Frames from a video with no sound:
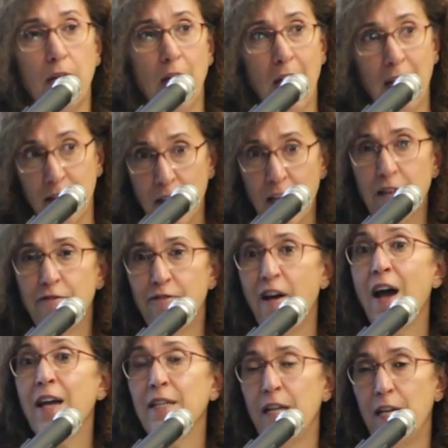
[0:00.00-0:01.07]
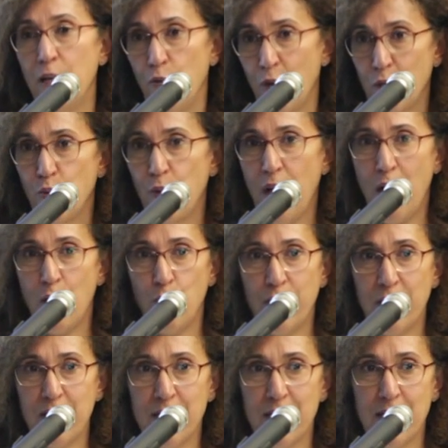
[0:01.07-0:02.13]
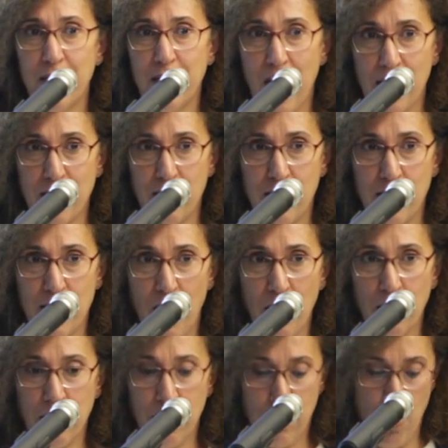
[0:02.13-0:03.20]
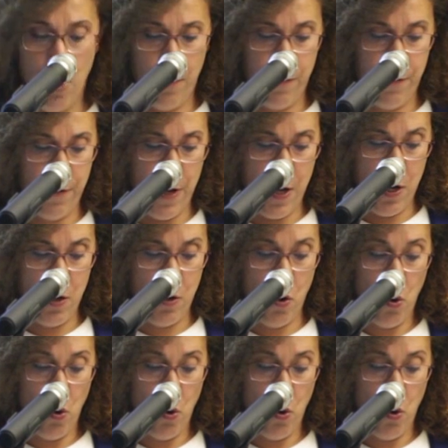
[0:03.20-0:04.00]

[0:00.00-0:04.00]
I think finally what we are witnessing as a result of uh,